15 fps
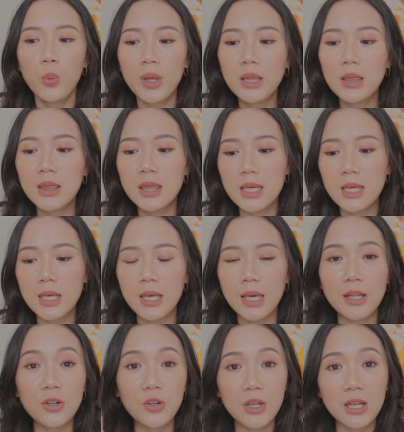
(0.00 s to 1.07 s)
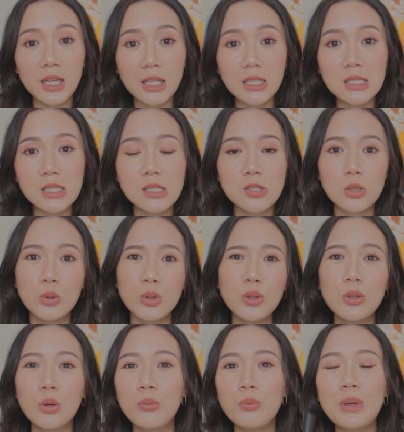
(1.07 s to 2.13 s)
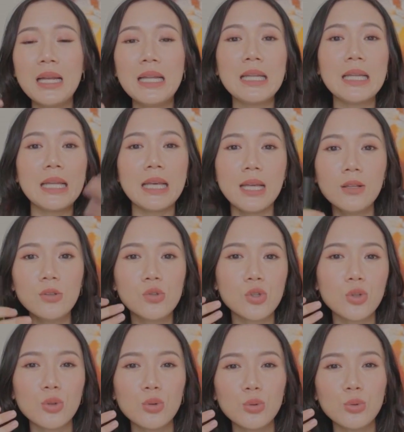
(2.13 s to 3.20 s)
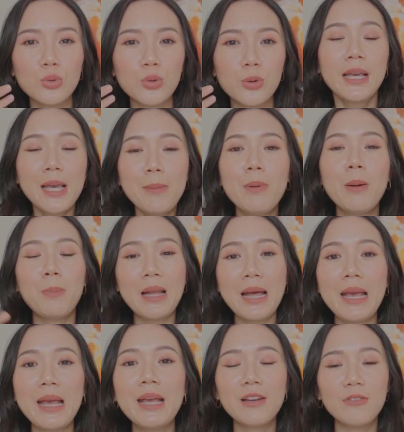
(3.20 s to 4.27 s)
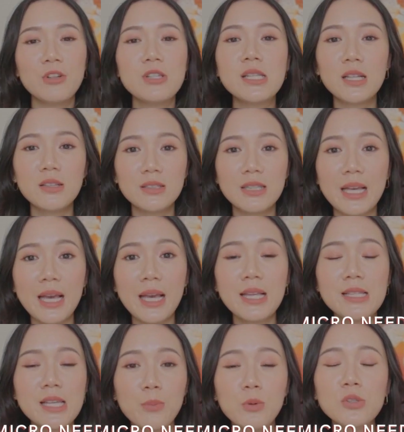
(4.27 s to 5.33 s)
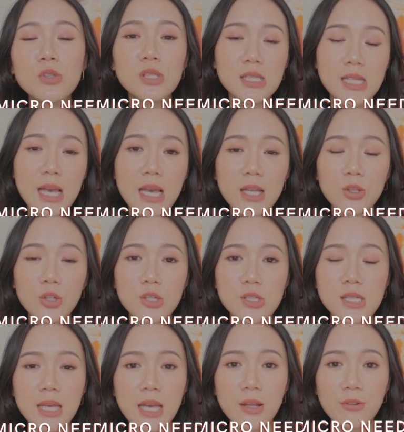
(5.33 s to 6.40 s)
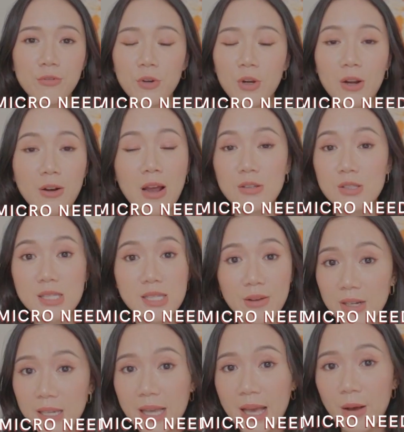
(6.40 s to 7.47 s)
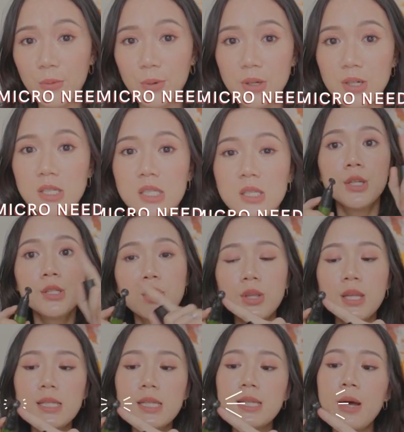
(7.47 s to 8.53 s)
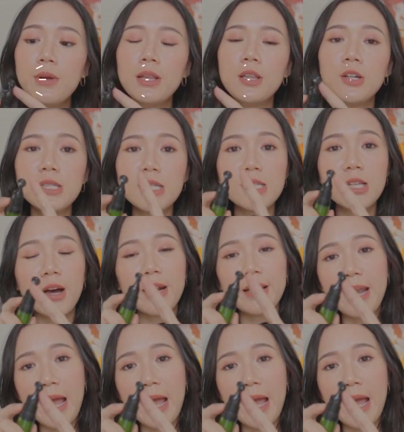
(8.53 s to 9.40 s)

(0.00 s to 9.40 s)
with the ingredients, so you don't really need to keep applying it every single day. It's able to stay in your skin for around 70 hours. So this is how it looks. It's got an